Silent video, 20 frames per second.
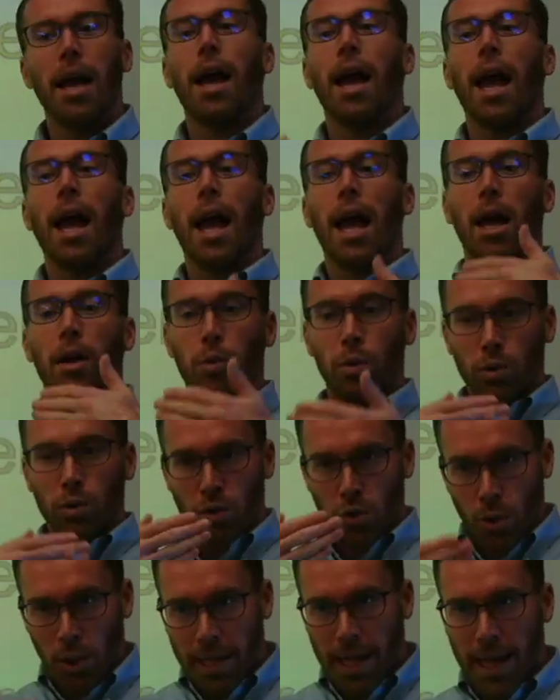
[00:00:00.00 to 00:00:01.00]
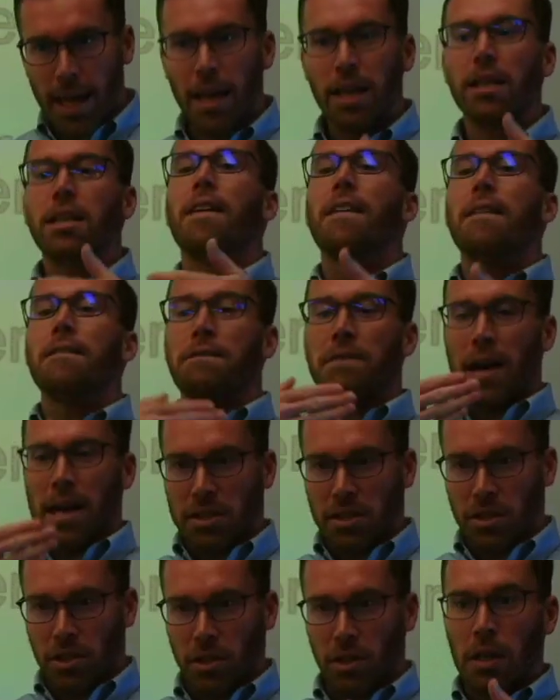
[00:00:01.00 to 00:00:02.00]
and we'll do again,
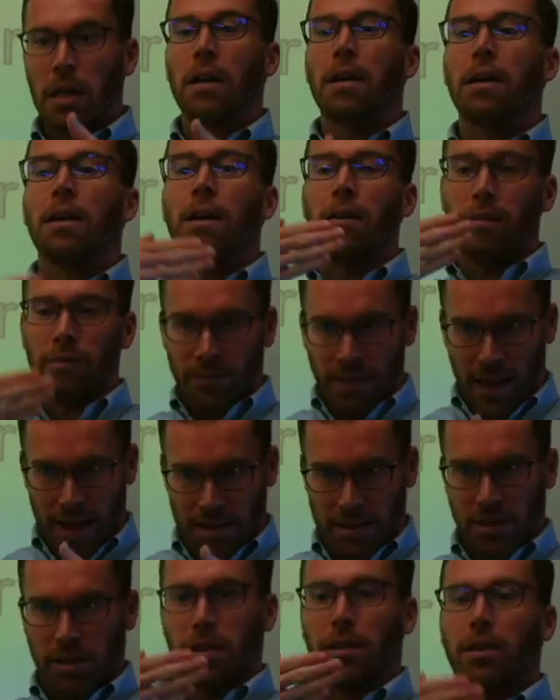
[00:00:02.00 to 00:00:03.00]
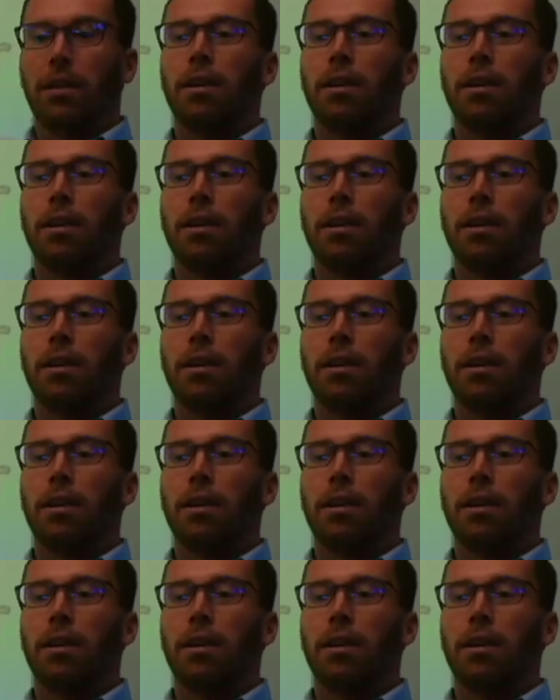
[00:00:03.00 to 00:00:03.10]
faster, faster,